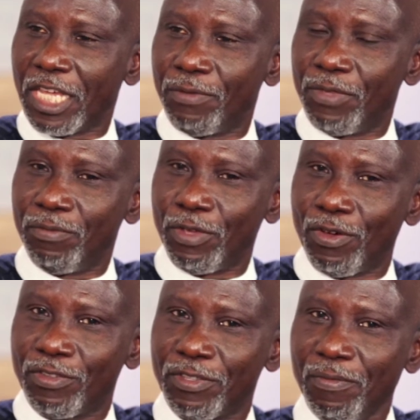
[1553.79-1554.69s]
come in,
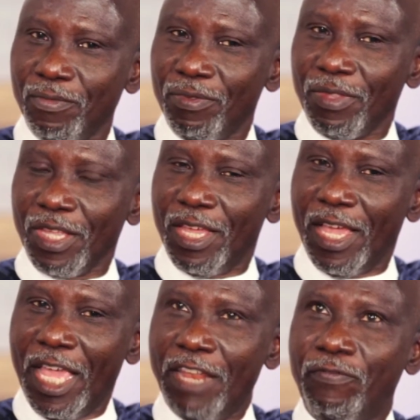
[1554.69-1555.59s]
because
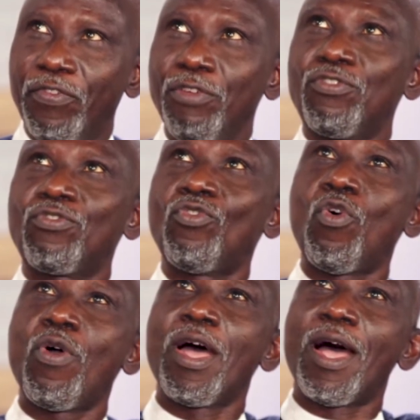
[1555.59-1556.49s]
it feels
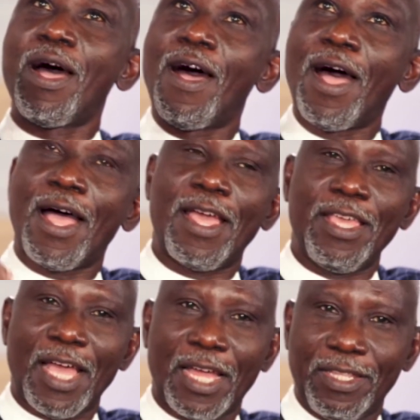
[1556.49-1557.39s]
so
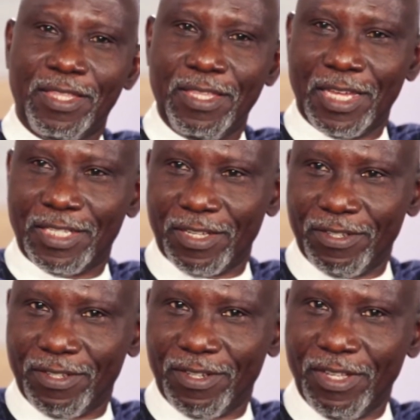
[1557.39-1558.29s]
high at the theater.
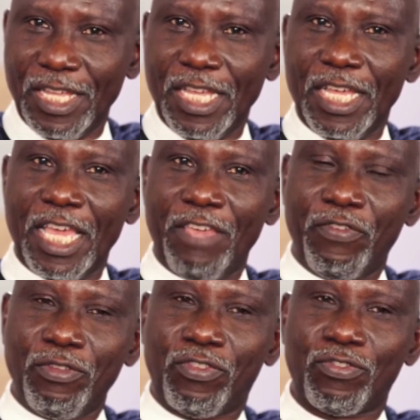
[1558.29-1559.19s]
It feels